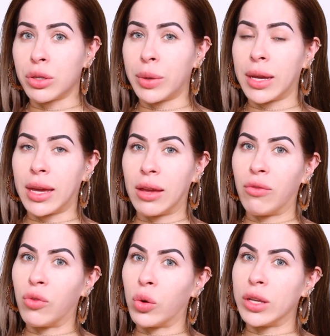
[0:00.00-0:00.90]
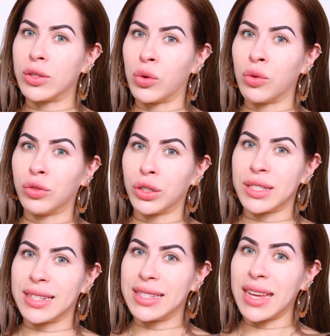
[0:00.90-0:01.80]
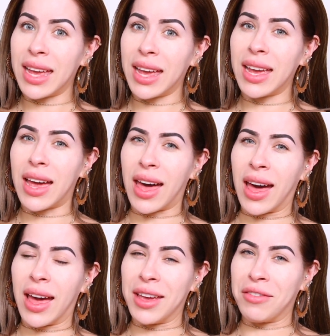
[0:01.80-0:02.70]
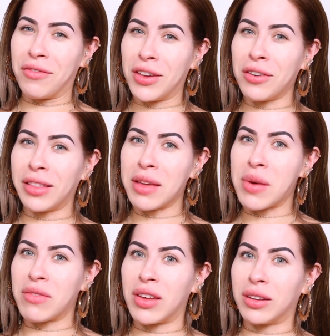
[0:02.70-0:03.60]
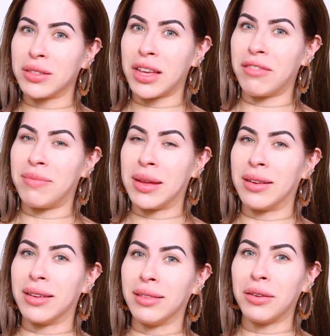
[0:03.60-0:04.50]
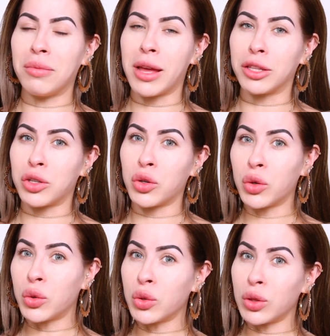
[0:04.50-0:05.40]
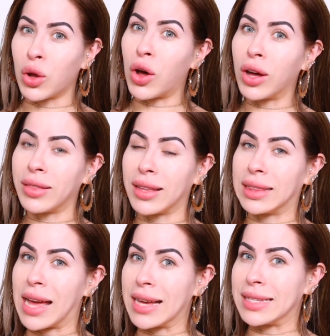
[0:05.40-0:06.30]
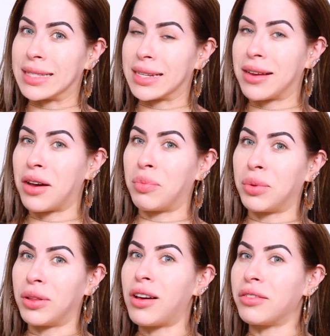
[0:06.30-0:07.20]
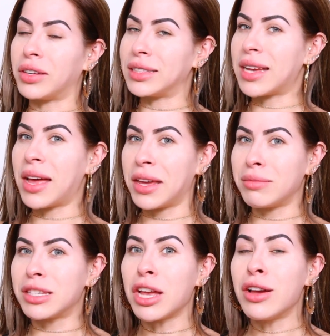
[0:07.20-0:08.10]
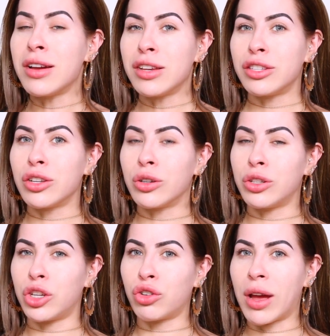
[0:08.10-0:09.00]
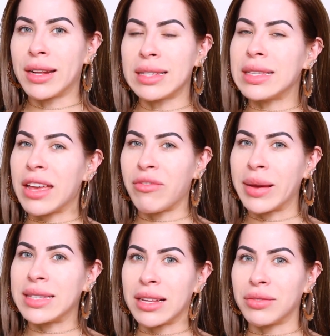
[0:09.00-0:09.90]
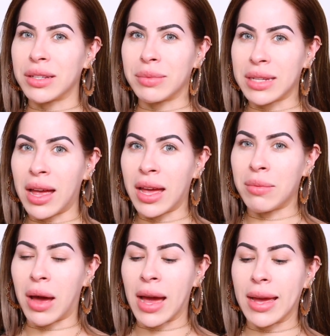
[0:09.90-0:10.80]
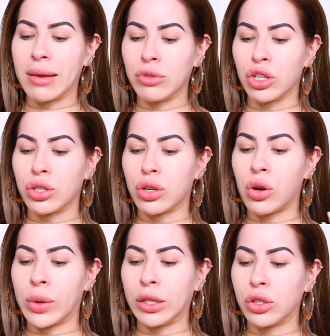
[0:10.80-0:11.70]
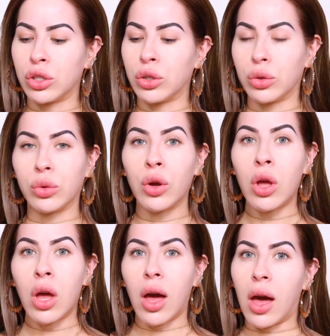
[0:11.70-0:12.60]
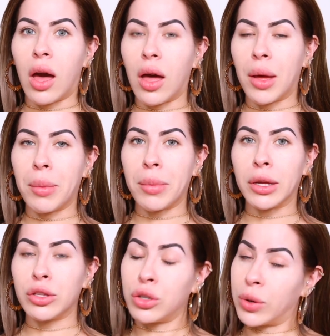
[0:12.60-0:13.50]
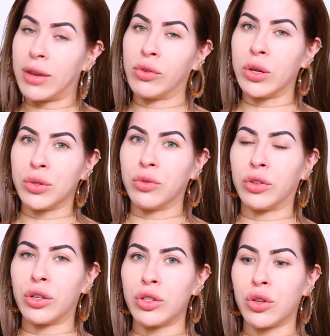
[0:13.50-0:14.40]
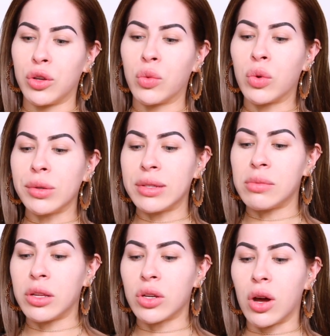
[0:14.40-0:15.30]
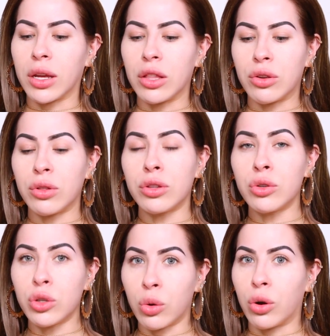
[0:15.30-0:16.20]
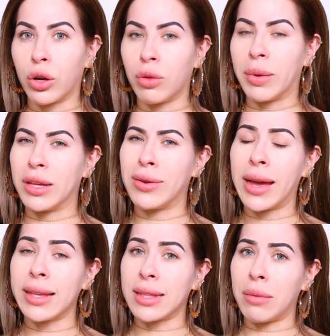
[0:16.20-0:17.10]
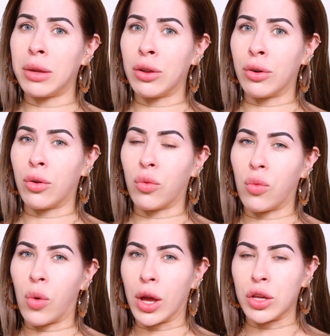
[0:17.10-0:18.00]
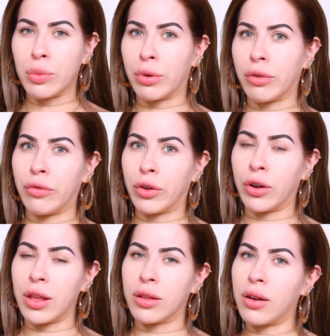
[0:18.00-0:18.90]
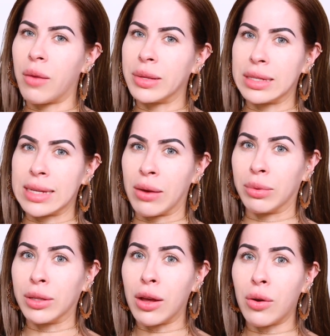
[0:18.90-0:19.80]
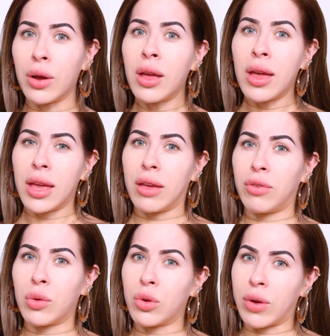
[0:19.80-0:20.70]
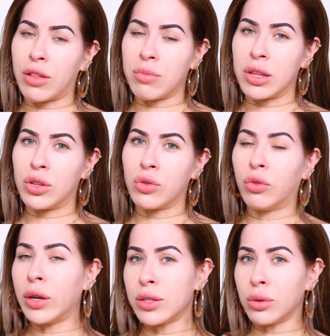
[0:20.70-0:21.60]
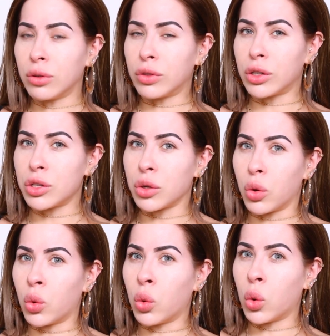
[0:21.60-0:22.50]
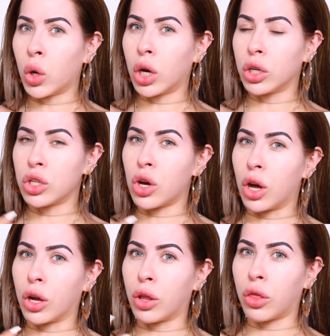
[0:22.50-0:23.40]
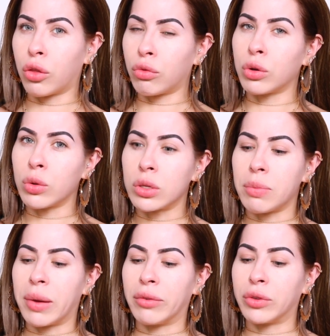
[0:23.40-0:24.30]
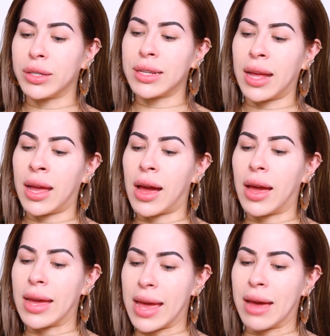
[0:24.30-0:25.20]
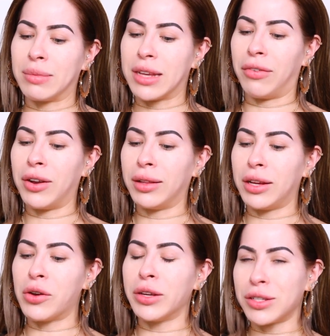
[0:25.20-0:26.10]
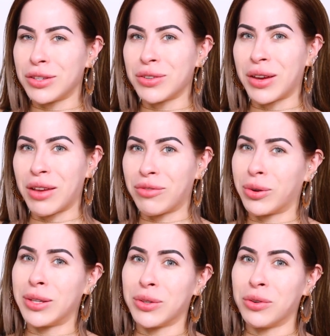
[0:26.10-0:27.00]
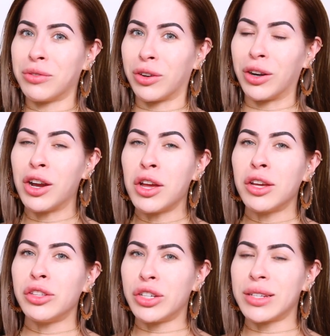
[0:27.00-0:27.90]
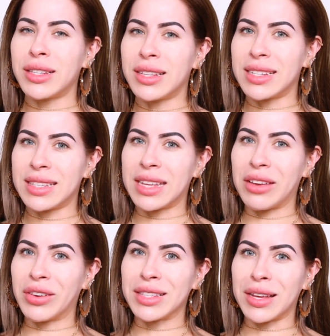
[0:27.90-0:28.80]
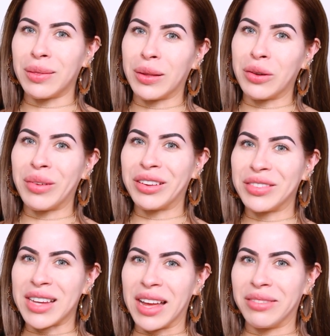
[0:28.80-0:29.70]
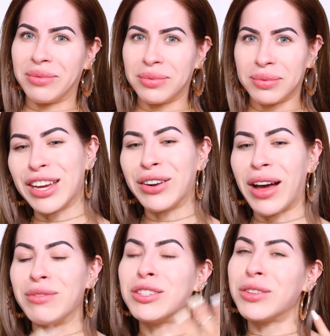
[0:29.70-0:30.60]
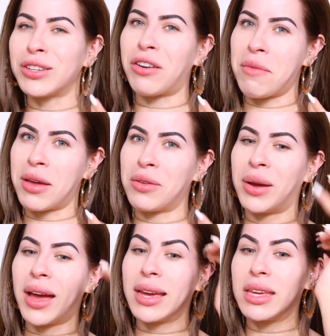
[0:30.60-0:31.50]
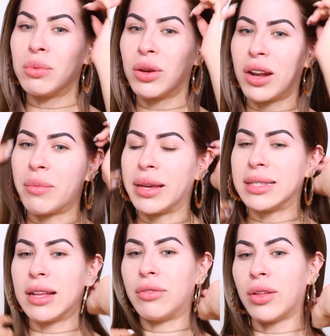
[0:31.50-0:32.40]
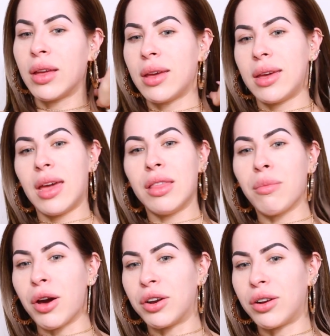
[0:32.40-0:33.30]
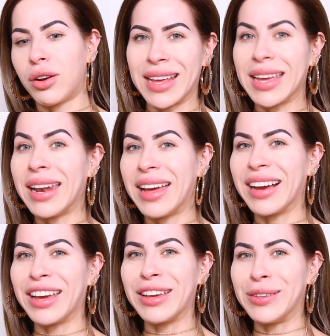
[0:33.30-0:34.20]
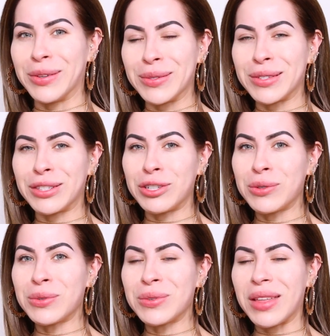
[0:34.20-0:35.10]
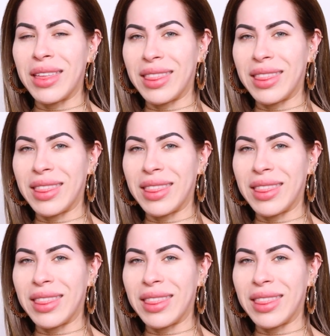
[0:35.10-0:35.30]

doing a voiceover today. I feel like my videos have been a little bit too long the last couple of times, so to try to save myself some time, I am just going to um, do a voiceover. So you won't see me talking through the tutorial, but you guys let me know what you prefer in the comments down below, if you would rather me do voiceovers or talk throughs. But for today, I am definitely going to do a voiceover just to save us a little bit of time. I'm so sorry, by the way, I keep looking at myself in the monitor and I cannot get used to